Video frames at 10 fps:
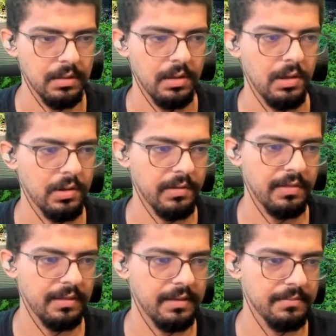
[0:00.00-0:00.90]

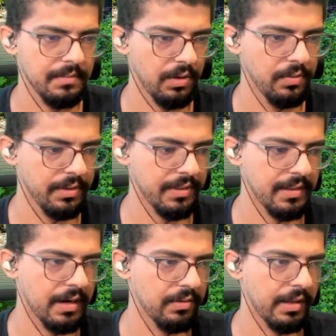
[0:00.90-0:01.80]
Honestly, the only thing
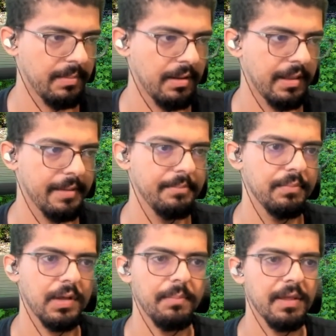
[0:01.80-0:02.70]
that I don't like about
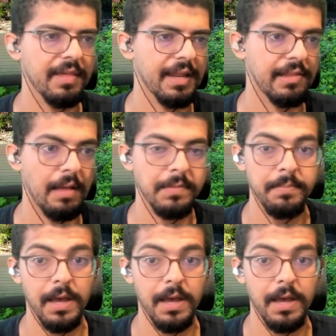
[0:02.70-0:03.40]
like companies getting clamped up,